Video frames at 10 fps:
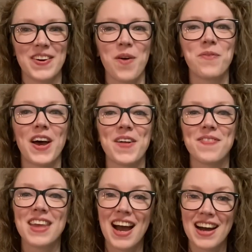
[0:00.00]
but
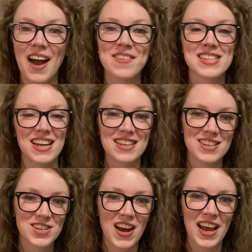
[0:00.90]
yeah, I'm excited to
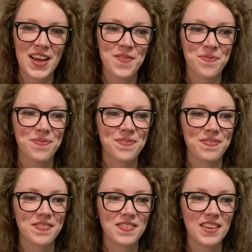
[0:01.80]
try it.
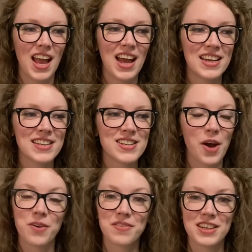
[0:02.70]
And
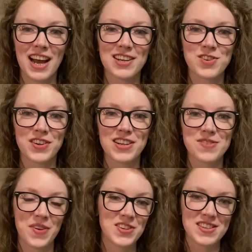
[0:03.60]
hopefully I enjoy it as
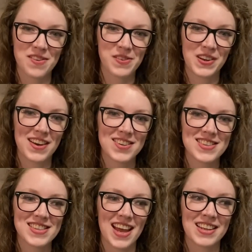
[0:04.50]
much as everyone
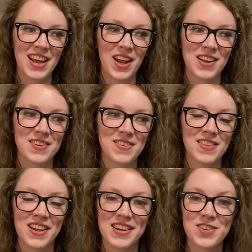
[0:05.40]
else and can
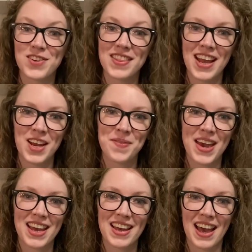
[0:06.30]
then enjoy the
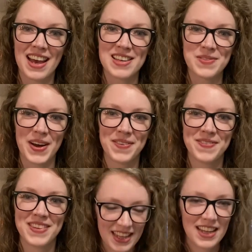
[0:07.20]
anime as well.
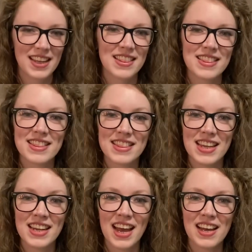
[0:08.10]

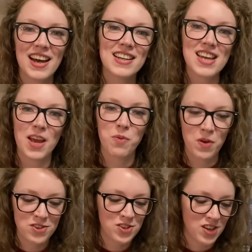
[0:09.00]
Then I got a
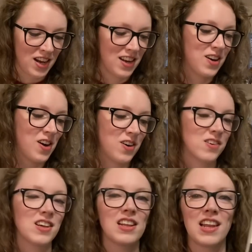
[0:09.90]
one-shot
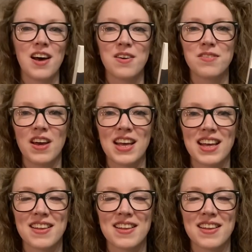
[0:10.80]
called Love a